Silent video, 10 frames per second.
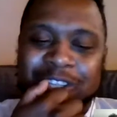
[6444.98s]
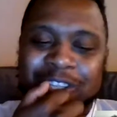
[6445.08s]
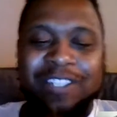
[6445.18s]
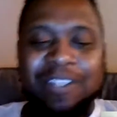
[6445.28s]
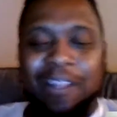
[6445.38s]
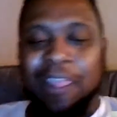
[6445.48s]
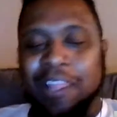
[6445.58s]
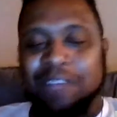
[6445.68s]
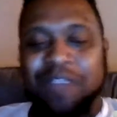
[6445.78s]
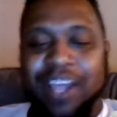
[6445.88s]
just the
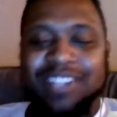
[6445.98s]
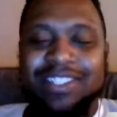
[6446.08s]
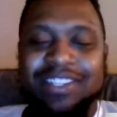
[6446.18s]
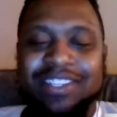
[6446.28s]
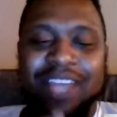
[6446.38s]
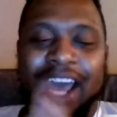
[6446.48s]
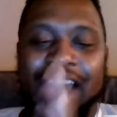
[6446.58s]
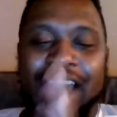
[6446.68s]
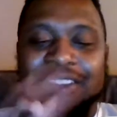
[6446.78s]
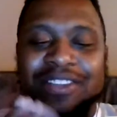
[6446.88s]
faces of
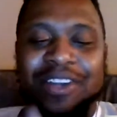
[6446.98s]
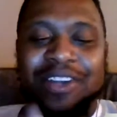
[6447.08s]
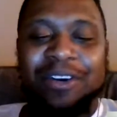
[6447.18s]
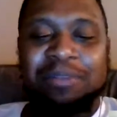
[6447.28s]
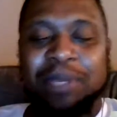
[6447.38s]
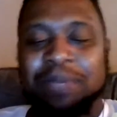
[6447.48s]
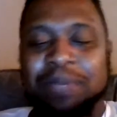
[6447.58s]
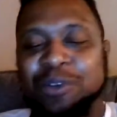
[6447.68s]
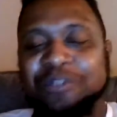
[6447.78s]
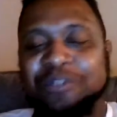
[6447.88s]
the people
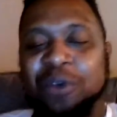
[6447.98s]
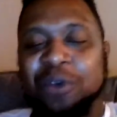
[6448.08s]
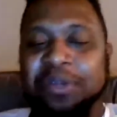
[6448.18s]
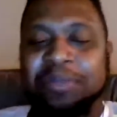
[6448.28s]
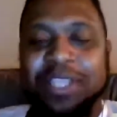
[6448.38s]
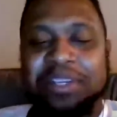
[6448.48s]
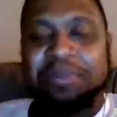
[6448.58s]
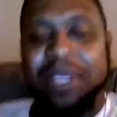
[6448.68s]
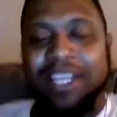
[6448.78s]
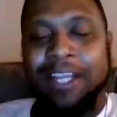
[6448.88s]
who voted him in,
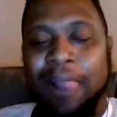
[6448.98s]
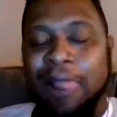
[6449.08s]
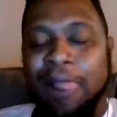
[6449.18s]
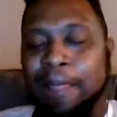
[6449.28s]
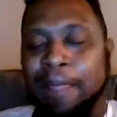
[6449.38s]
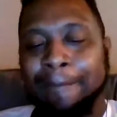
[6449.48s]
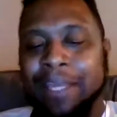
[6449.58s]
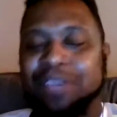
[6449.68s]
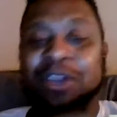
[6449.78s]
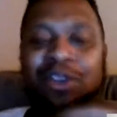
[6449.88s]
man. And
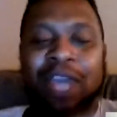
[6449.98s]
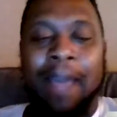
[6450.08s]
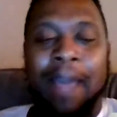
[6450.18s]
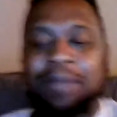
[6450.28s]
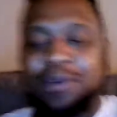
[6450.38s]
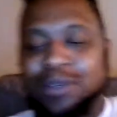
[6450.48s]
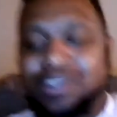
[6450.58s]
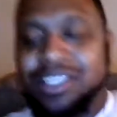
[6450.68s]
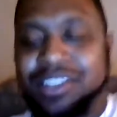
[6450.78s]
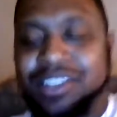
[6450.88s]
you got people who
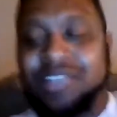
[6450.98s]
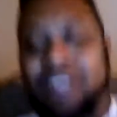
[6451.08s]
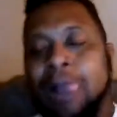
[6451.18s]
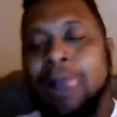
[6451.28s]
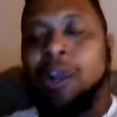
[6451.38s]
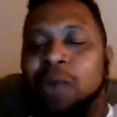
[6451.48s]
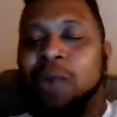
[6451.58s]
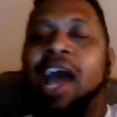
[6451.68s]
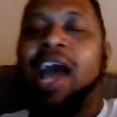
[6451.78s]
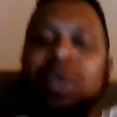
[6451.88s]
still gonna
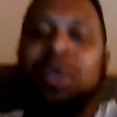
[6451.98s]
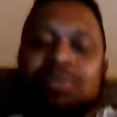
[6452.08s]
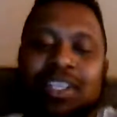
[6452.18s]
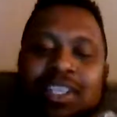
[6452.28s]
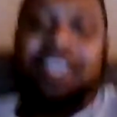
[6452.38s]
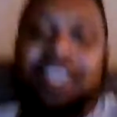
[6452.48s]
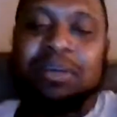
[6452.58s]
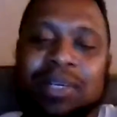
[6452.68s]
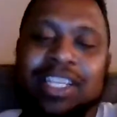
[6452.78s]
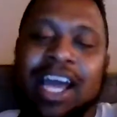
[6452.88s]
ride with him to the
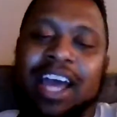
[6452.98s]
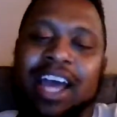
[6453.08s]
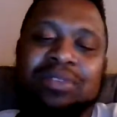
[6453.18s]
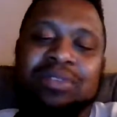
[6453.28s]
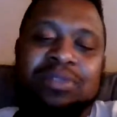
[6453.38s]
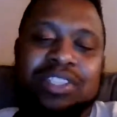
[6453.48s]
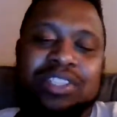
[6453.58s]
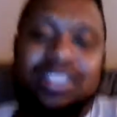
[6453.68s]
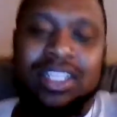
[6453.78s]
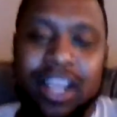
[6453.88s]
end, but nah, it was
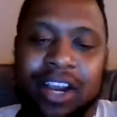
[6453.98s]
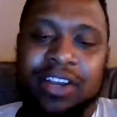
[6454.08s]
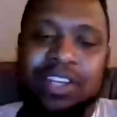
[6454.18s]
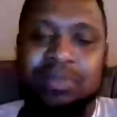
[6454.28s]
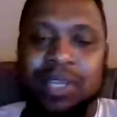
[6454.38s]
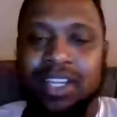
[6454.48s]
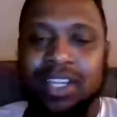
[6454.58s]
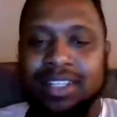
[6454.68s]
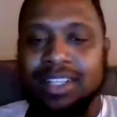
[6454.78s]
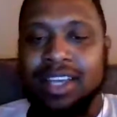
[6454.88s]
just hilarious,
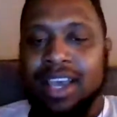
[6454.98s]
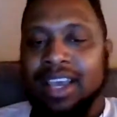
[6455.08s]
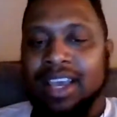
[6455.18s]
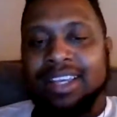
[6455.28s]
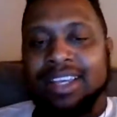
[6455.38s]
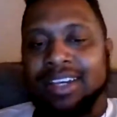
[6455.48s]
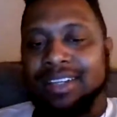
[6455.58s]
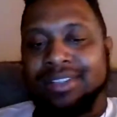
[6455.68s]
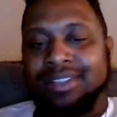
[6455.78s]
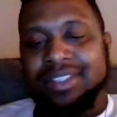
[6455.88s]
man.
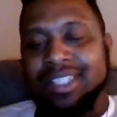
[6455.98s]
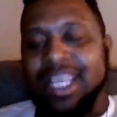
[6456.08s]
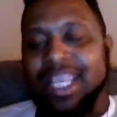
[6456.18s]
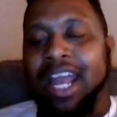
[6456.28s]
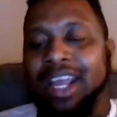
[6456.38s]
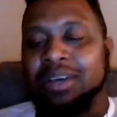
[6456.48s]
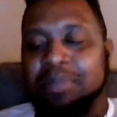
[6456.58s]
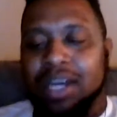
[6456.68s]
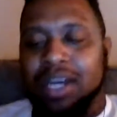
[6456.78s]
You just got a